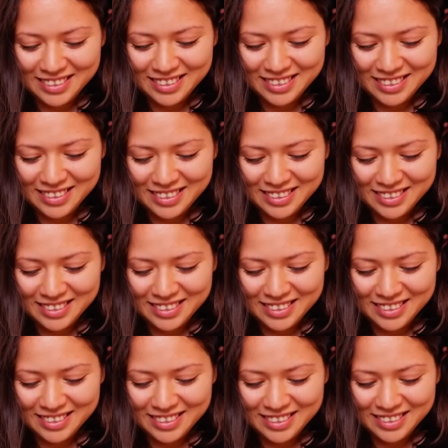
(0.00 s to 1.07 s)

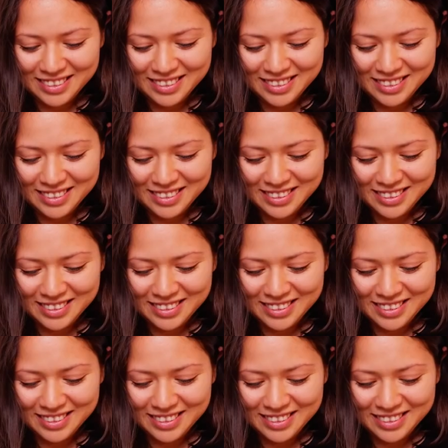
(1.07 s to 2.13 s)

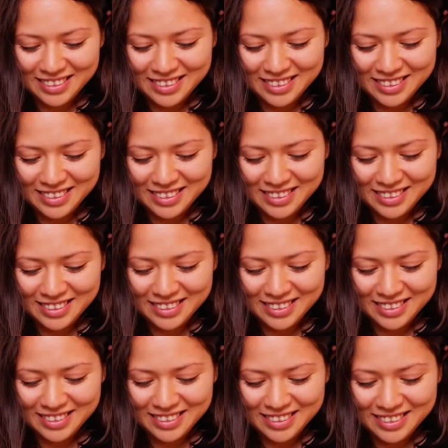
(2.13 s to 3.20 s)

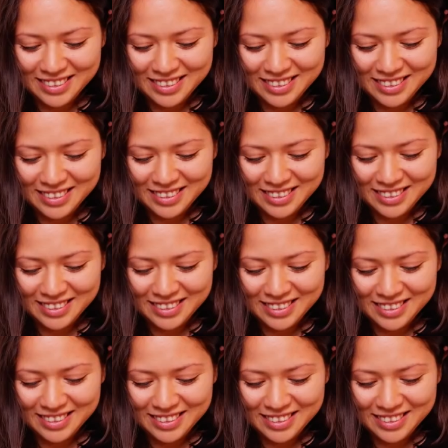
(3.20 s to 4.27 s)

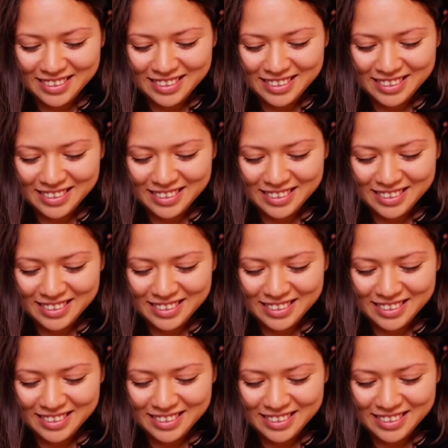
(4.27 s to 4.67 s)
Nobody speaks.